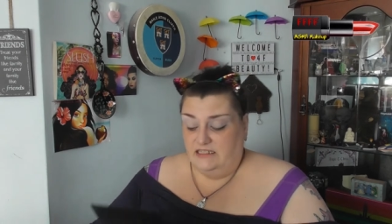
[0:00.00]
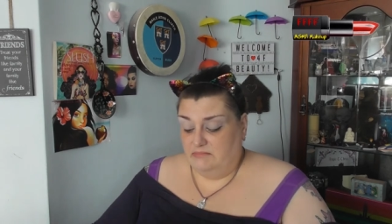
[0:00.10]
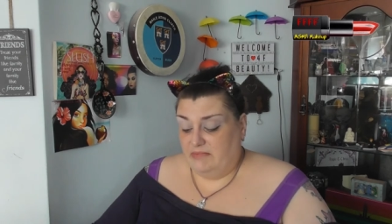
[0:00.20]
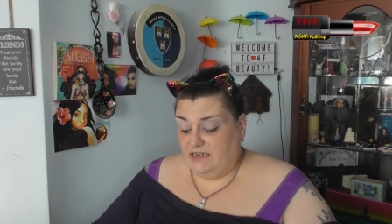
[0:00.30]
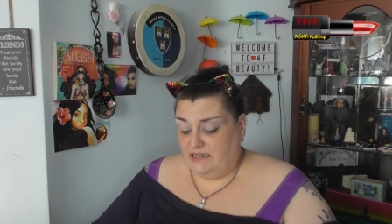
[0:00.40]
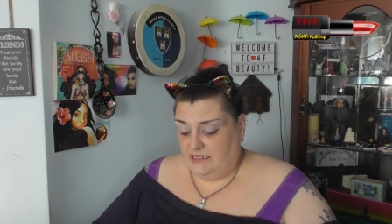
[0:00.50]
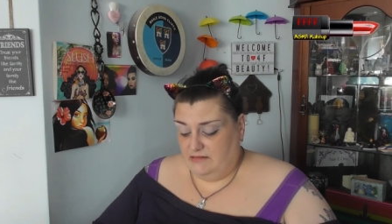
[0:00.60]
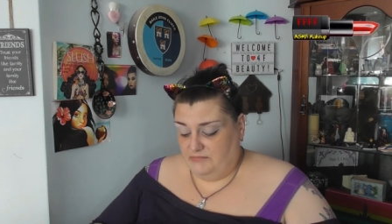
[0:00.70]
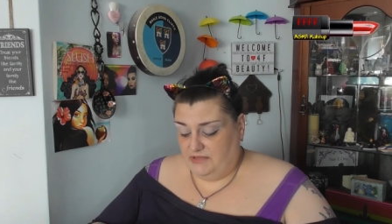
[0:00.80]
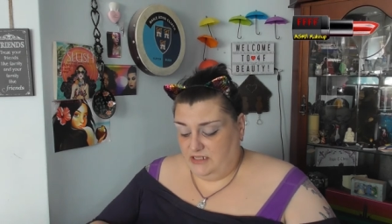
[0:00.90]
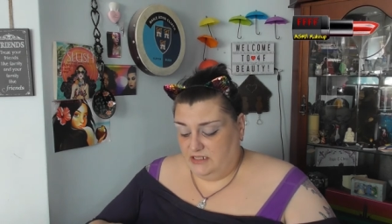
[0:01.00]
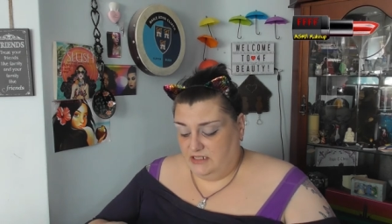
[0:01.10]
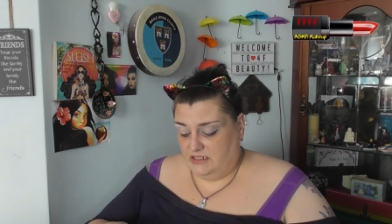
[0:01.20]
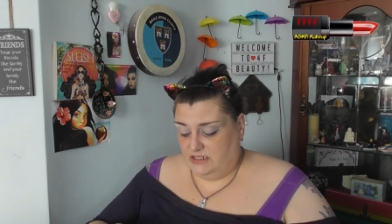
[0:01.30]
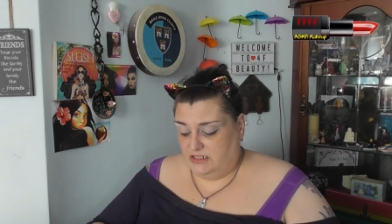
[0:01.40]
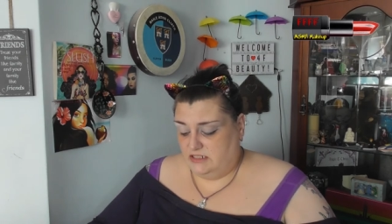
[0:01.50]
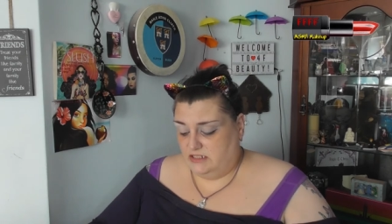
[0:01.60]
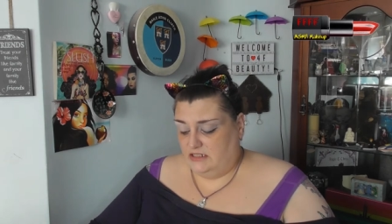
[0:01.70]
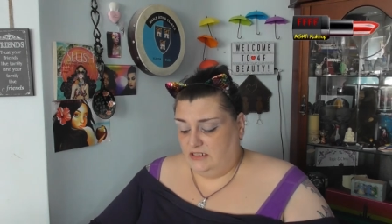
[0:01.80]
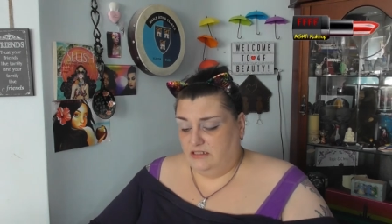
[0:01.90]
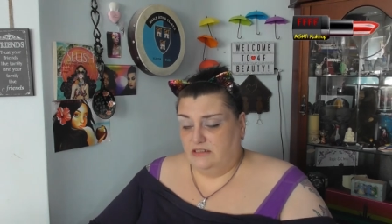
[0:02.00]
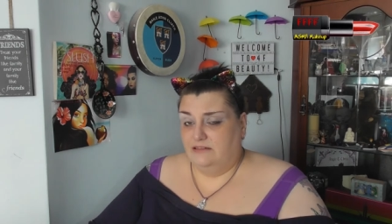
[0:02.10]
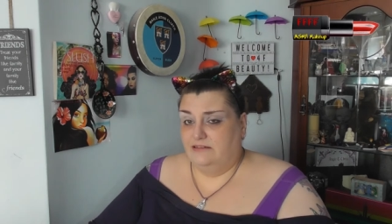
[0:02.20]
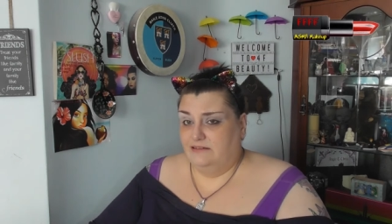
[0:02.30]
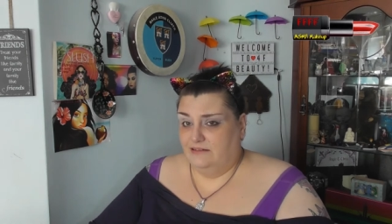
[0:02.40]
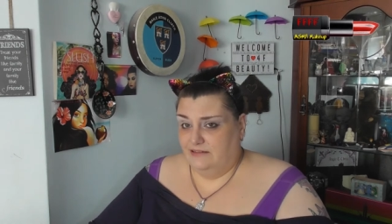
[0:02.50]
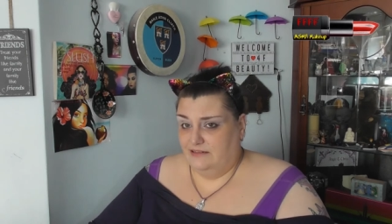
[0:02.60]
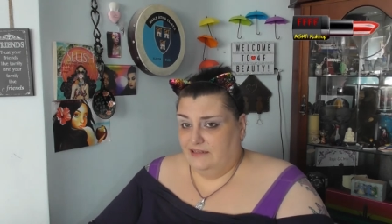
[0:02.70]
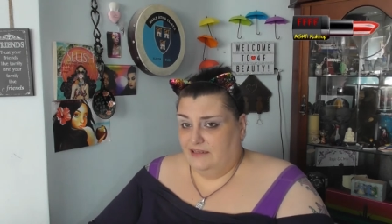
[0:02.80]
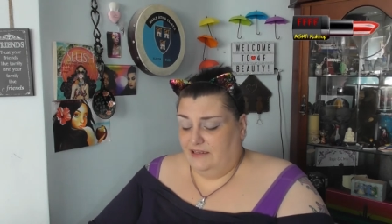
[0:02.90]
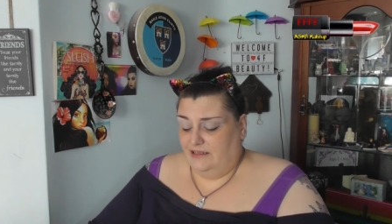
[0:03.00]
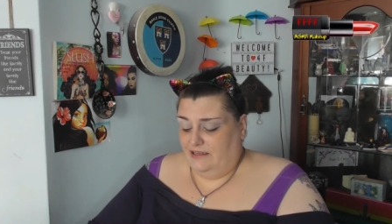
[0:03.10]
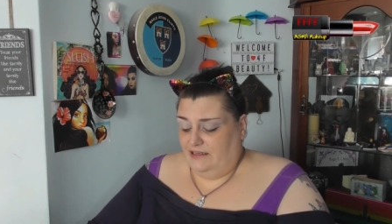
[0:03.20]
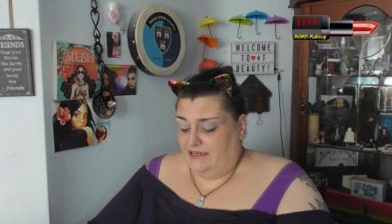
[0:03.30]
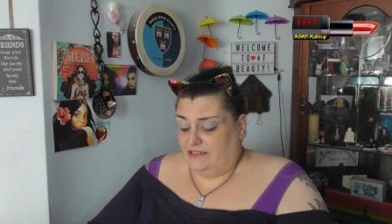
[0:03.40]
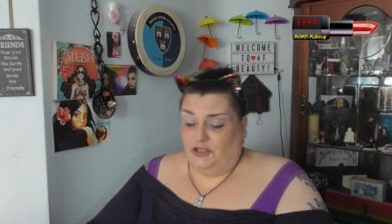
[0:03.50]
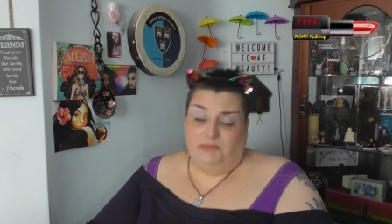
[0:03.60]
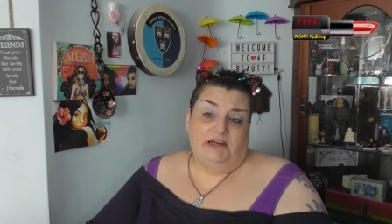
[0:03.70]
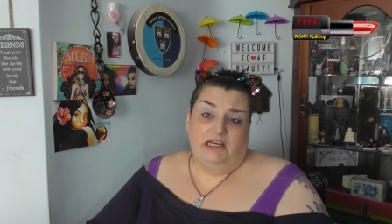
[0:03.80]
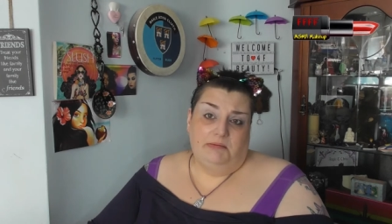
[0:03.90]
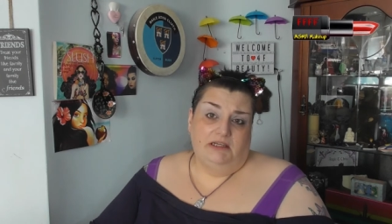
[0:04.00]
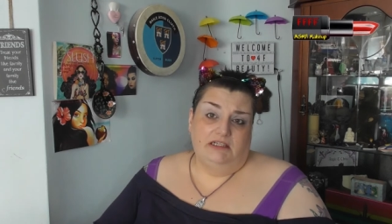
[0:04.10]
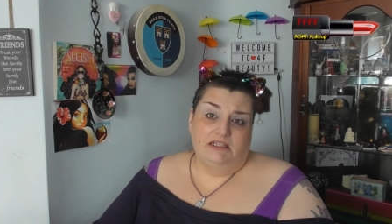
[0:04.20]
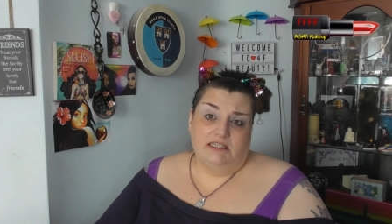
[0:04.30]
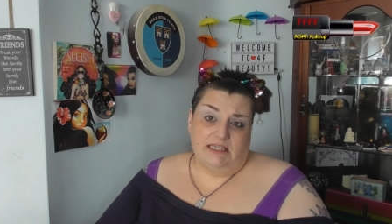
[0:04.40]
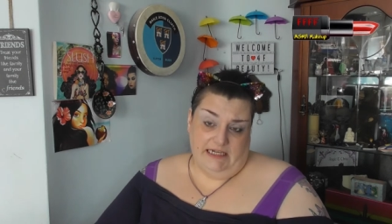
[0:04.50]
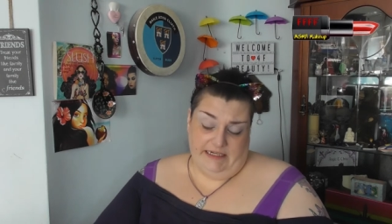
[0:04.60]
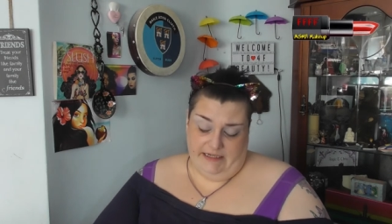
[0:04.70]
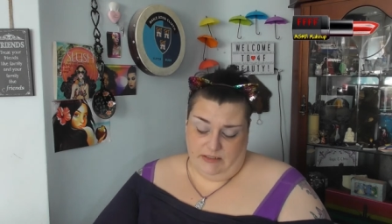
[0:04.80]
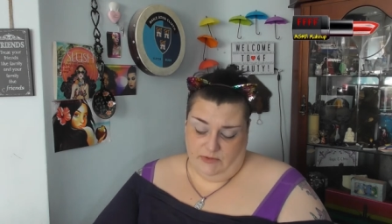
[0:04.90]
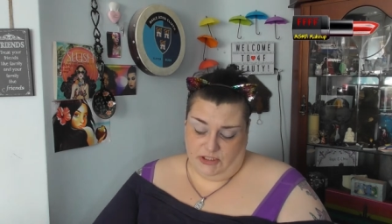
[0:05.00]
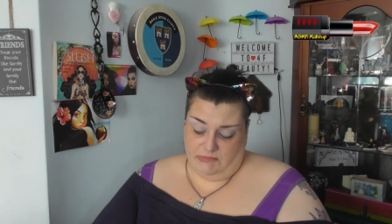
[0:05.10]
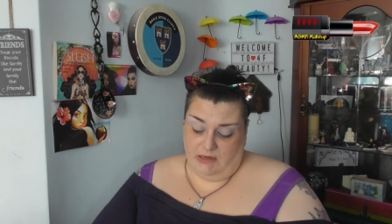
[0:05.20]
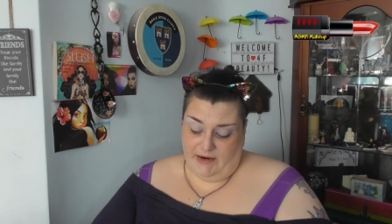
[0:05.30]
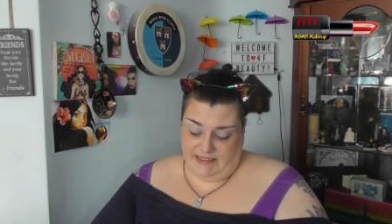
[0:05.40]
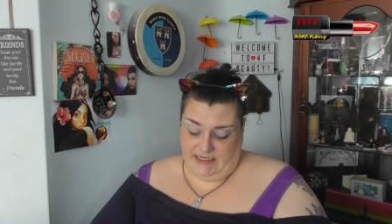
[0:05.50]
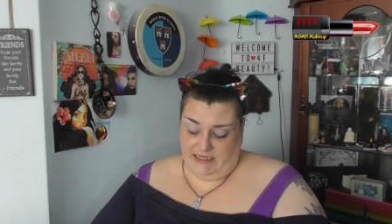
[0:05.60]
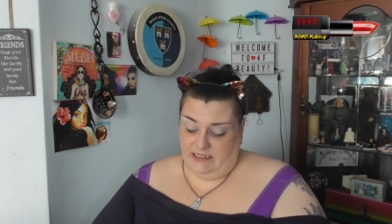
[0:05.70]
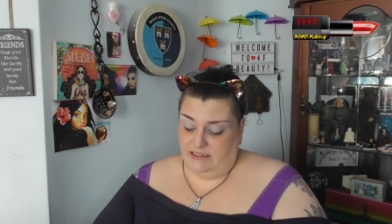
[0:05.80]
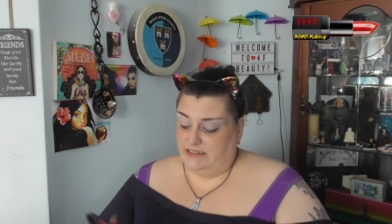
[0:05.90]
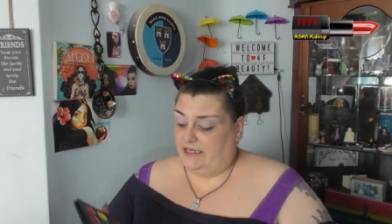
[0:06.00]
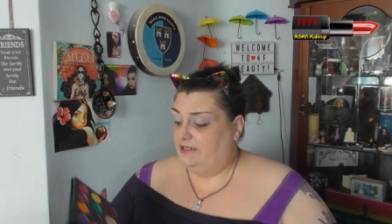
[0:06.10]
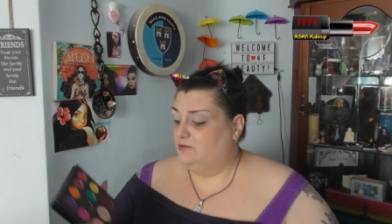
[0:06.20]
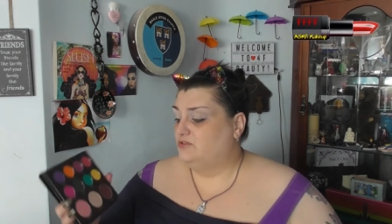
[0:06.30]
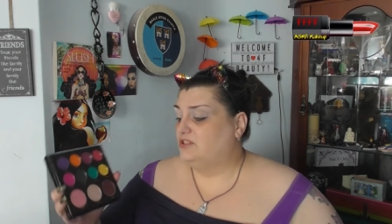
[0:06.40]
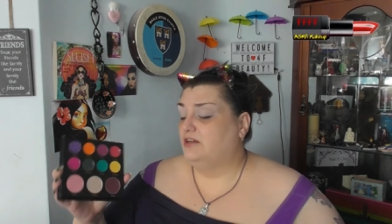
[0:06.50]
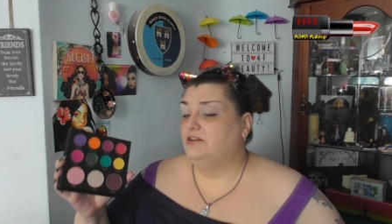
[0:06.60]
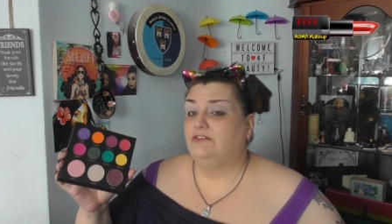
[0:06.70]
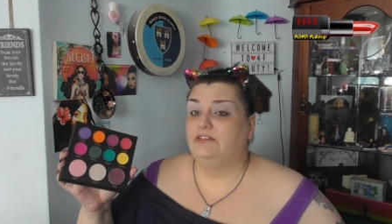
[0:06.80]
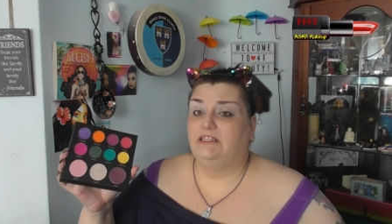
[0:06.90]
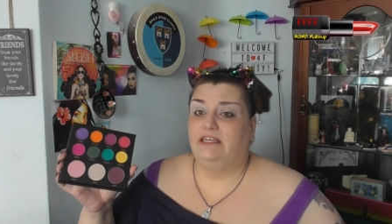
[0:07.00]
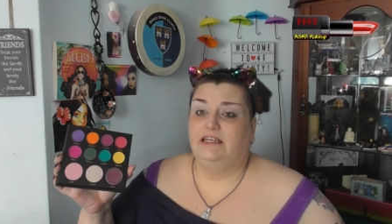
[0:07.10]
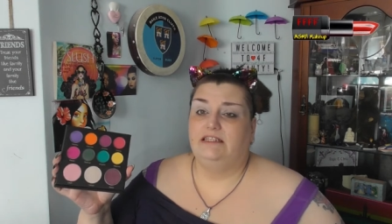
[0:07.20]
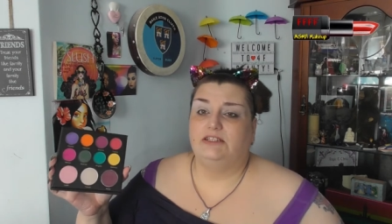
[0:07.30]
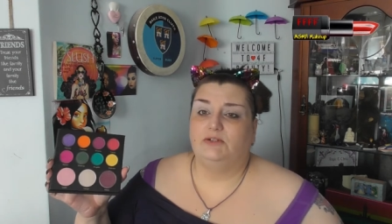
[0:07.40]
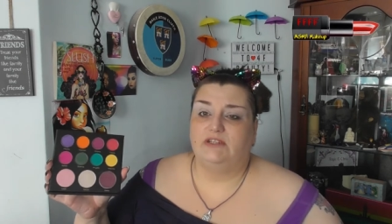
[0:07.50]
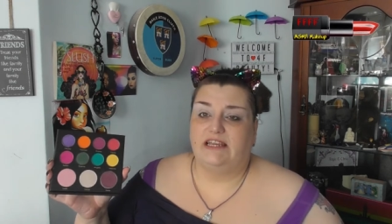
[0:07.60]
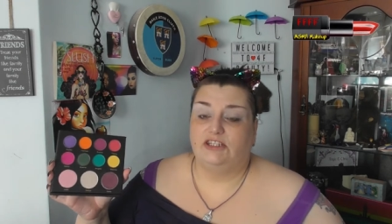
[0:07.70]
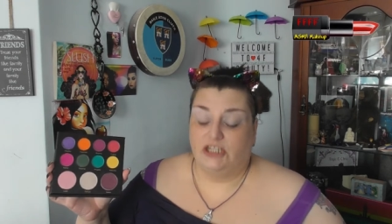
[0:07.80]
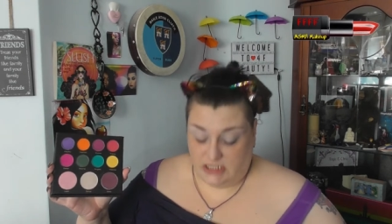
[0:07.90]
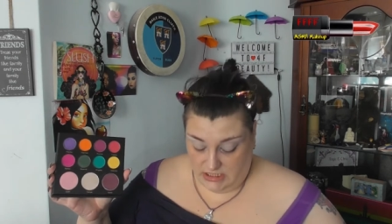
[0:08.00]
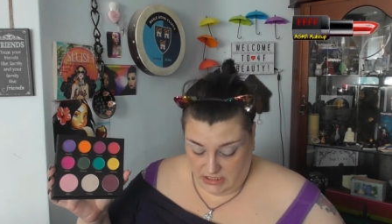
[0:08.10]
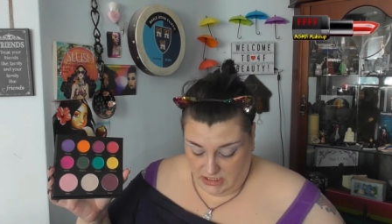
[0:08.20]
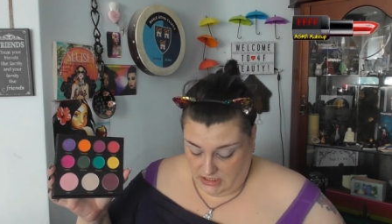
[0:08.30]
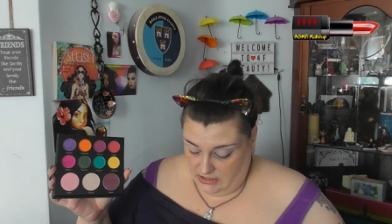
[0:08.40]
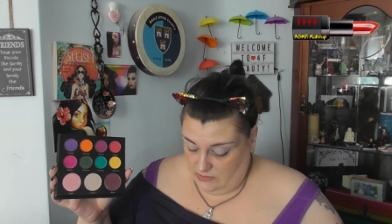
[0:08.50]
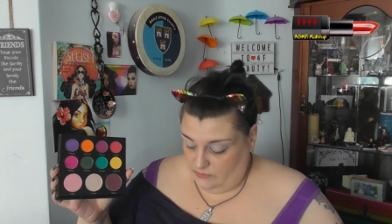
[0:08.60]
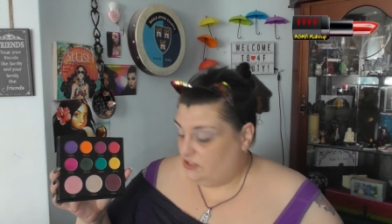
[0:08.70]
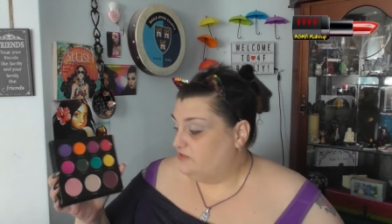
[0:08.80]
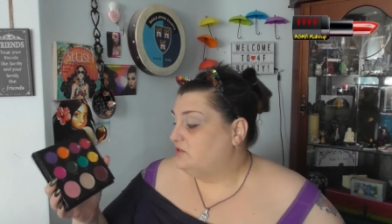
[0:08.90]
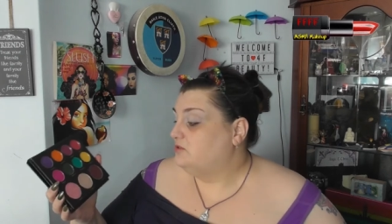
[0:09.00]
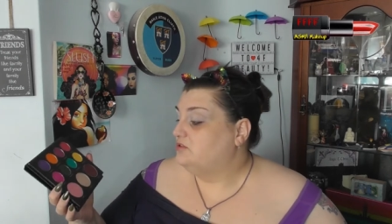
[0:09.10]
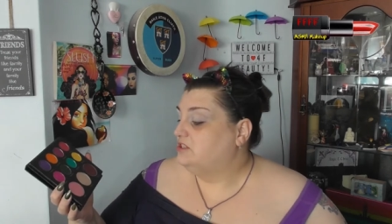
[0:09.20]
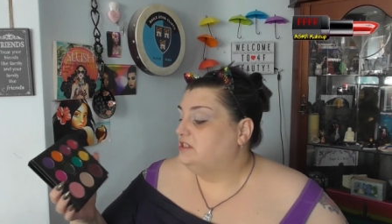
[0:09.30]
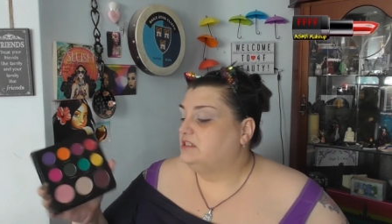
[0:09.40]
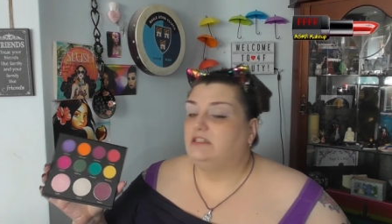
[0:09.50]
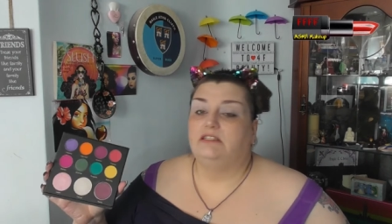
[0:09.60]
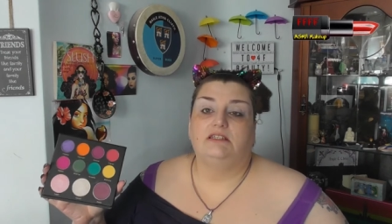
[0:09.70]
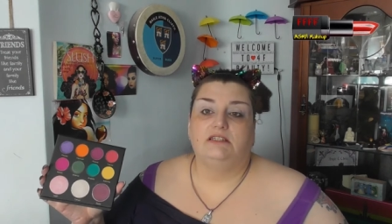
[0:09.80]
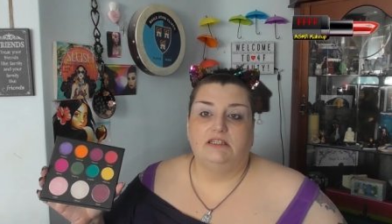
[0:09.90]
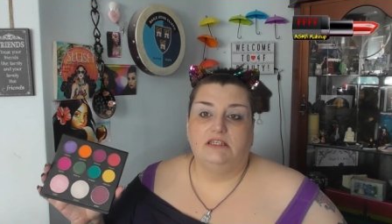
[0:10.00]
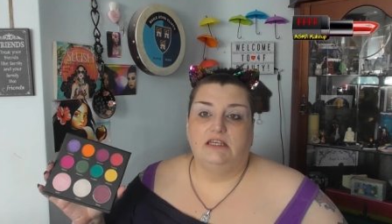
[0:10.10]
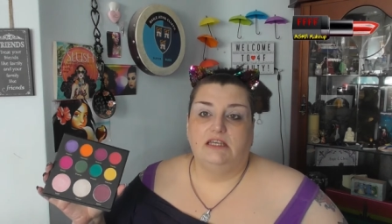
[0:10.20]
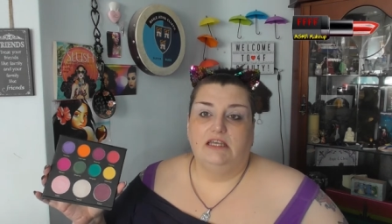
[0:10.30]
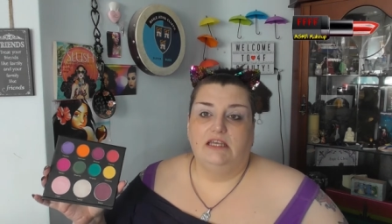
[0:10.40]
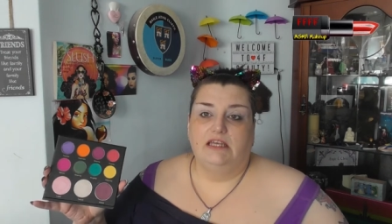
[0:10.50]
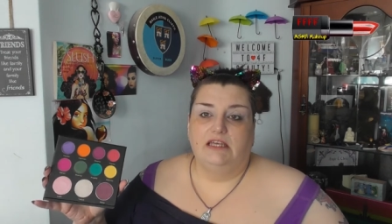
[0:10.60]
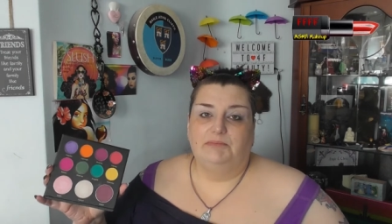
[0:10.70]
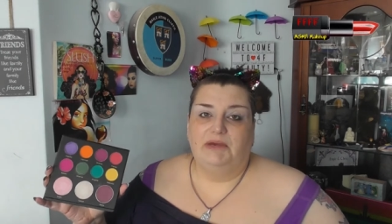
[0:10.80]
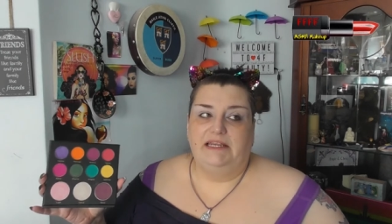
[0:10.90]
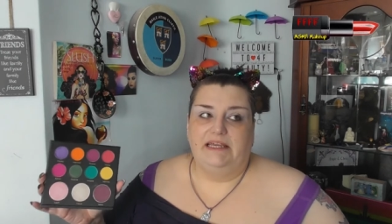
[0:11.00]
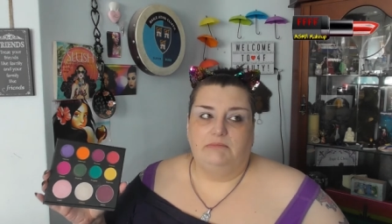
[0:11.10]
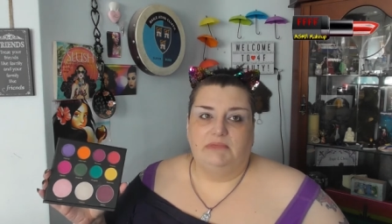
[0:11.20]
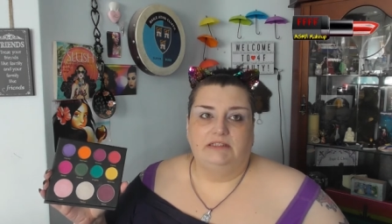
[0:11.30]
Mainly because it's got a purple and a teal in it, which are my wedding colours, and also the teal is called Angela, which of course is my name.